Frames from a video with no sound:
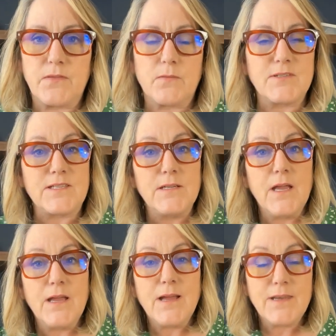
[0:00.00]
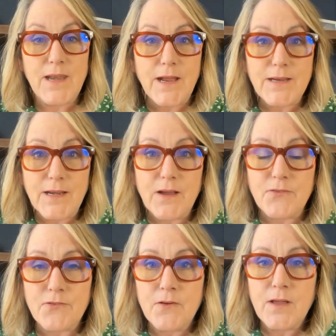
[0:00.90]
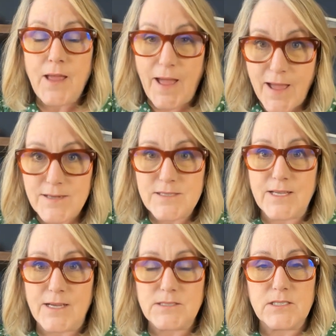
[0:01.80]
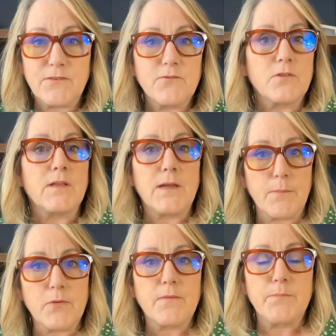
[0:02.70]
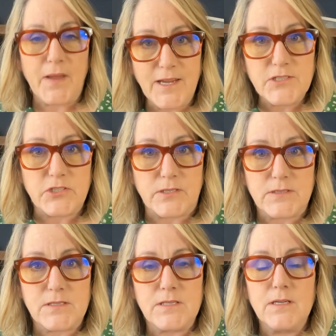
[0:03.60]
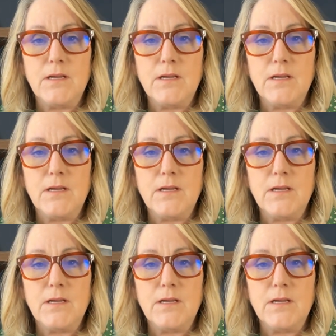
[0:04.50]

There was not enough access for the number of patients.